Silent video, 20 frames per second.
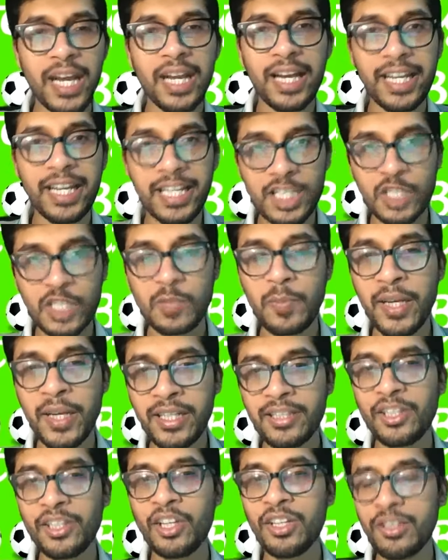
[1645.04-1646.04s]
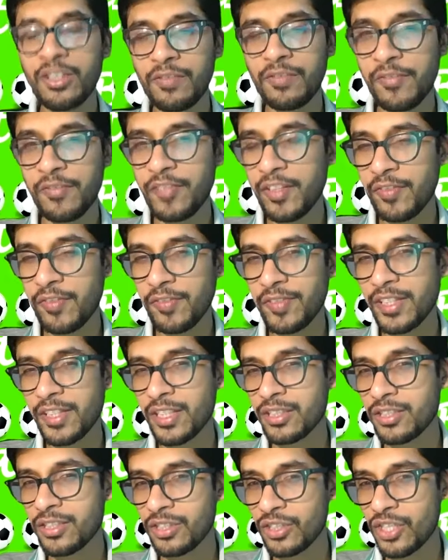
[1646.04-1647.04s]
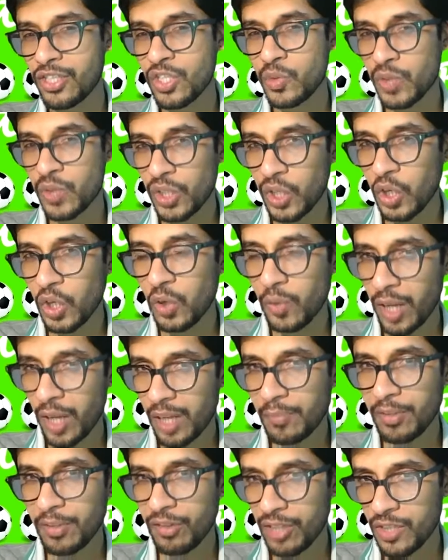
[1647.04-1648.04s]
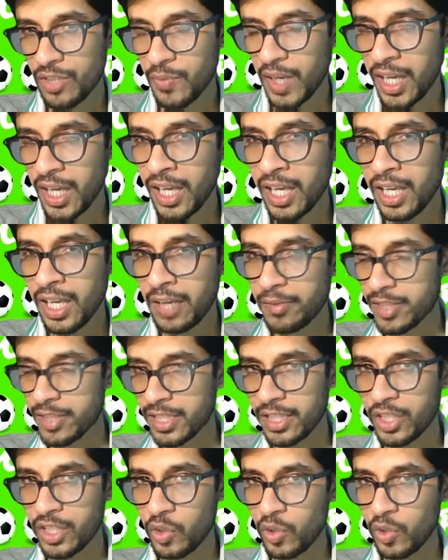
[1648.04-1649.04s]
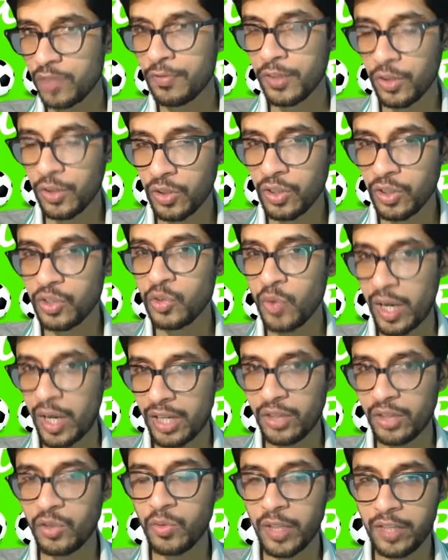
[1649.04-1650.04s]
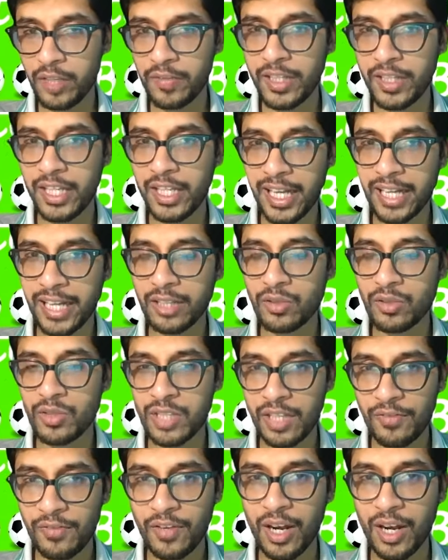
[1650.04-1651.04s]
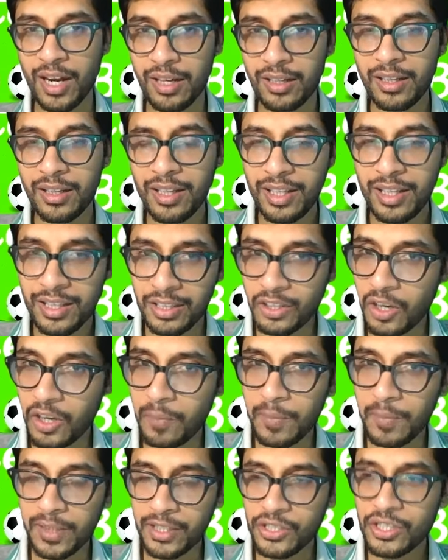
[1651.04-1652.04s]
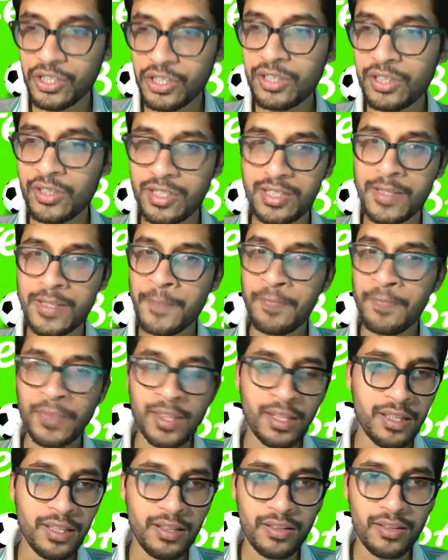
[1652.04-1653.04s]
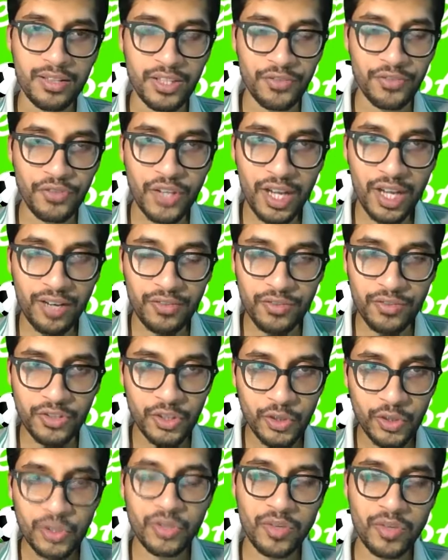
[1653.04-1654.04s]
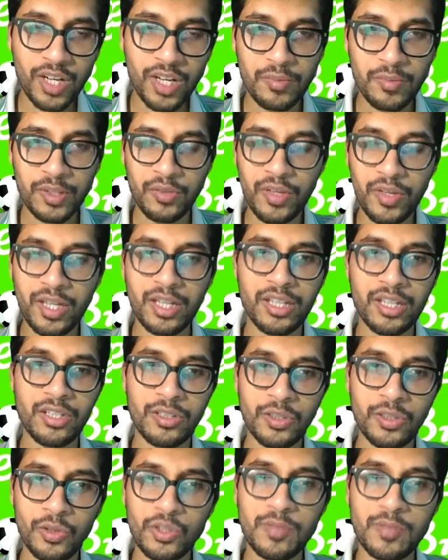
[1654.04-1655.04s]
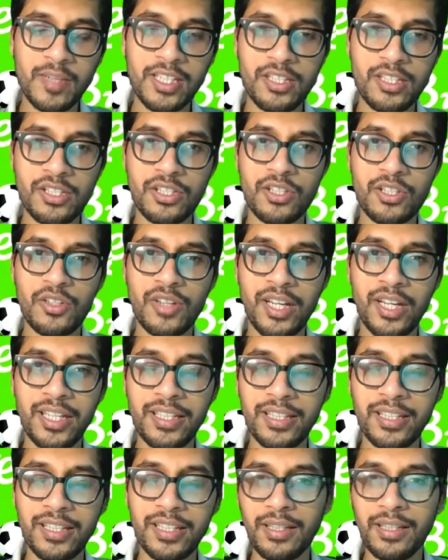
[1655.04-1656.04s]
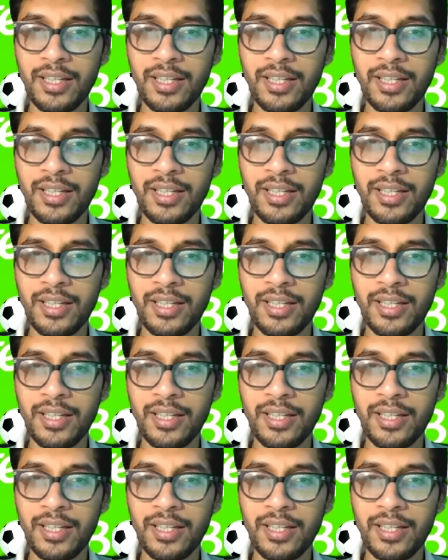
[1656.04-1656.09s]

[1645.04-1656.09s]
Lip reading: expect a lot of the 50-50 decisions will go Real Madrid's way, because I think UEFA are going to try to do whatever they can to safeguard the competition. Because if you lose Real Madrid and you lose Manchester United,